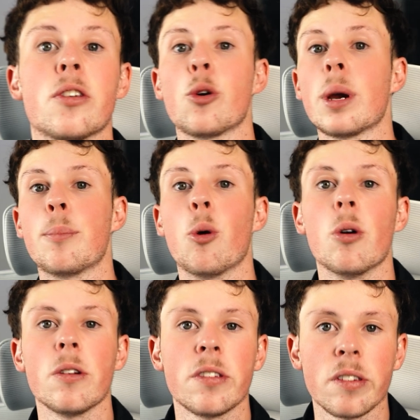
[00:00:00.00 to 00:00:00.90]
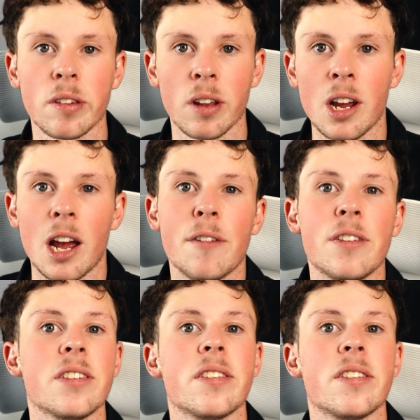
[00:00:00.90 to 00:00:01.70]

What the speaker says: So quick pause. If this